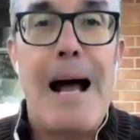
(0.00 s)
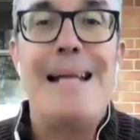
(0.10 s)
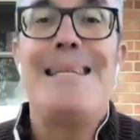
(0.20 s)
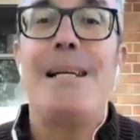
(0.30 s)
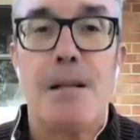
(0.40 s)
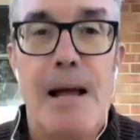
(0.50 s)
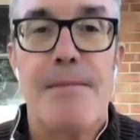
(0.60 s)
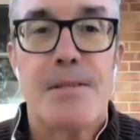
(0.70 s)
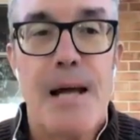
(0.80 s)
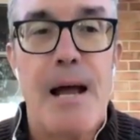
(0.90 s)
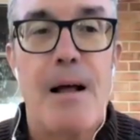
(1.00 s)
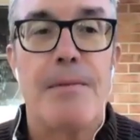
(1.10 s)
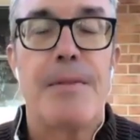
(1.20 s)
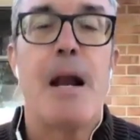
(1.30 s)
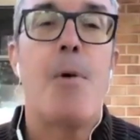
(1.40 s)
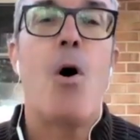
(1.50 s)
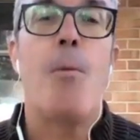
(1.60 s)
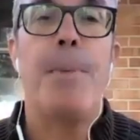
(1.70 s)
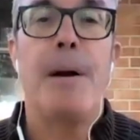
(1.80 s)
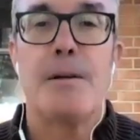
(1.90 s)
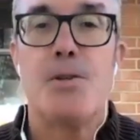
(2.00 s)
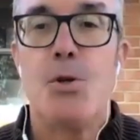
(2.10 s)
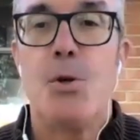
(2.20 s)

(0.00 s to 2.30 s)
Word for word: ideal lifestyle that I'm hoping